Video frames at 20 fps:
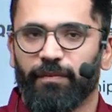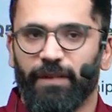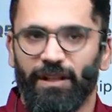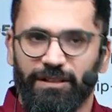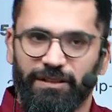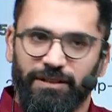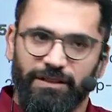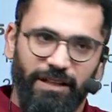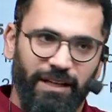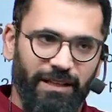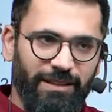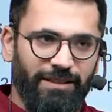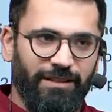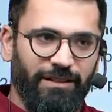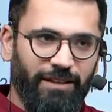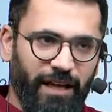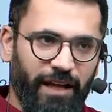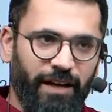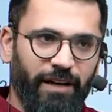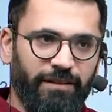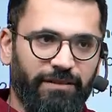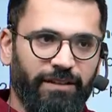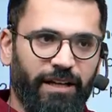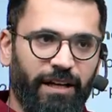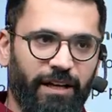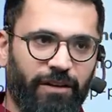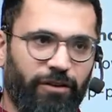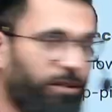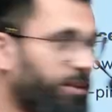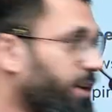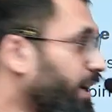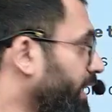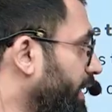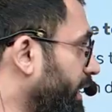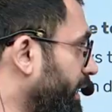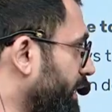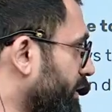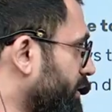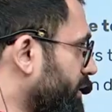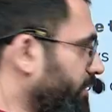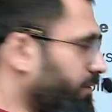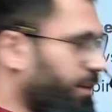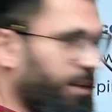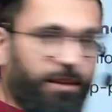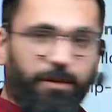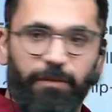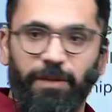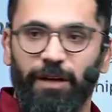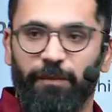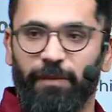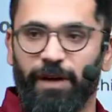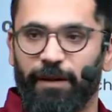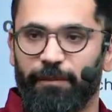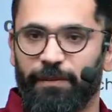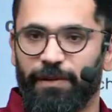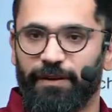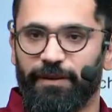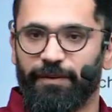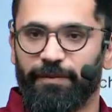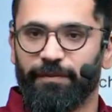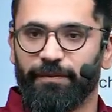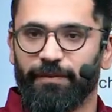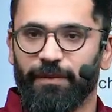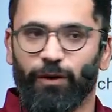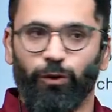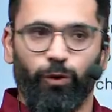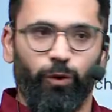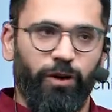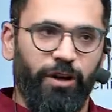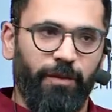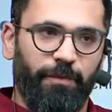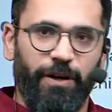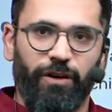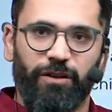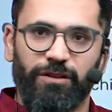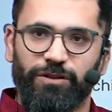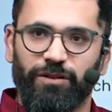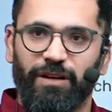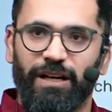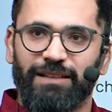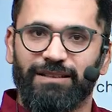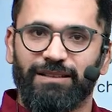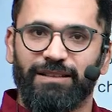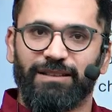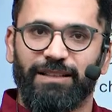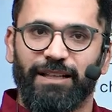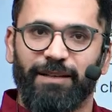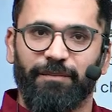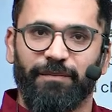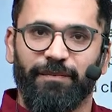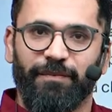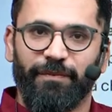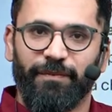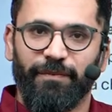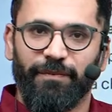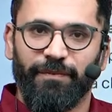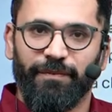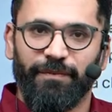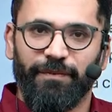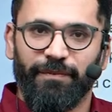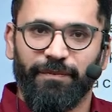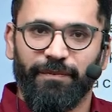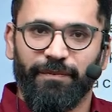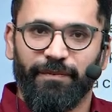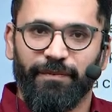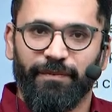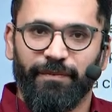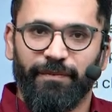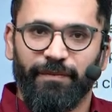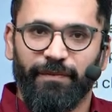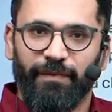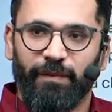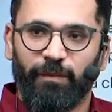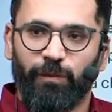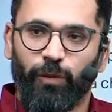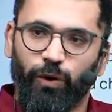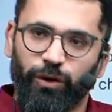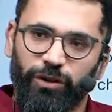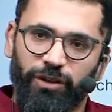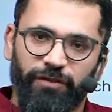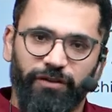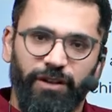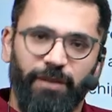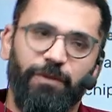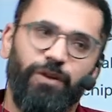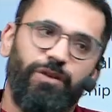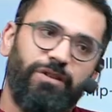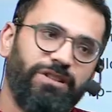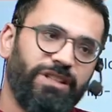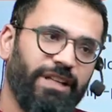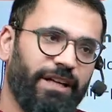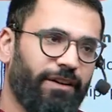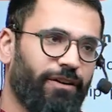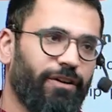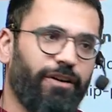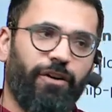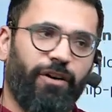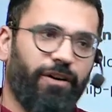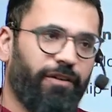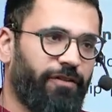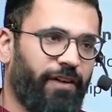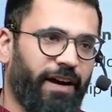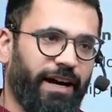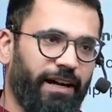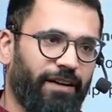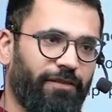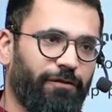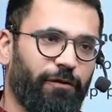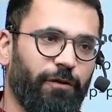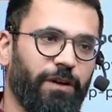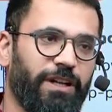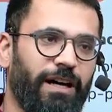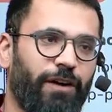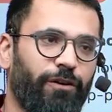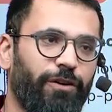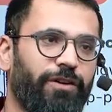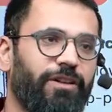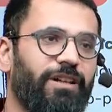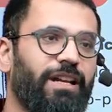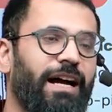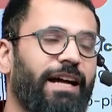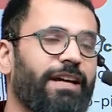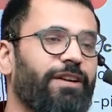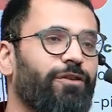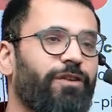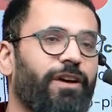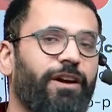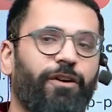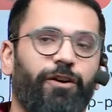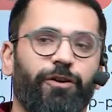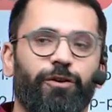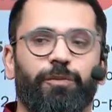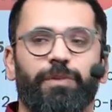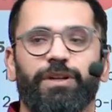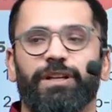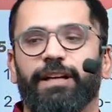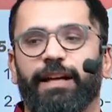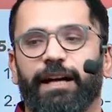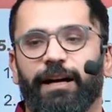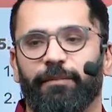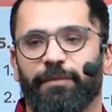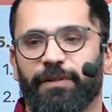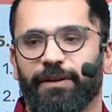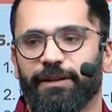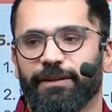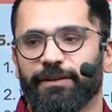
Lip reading: There is an authentication with the Bhim app. Google Pay also has the same. Both of them, you'll not find, without that you cannot open the app.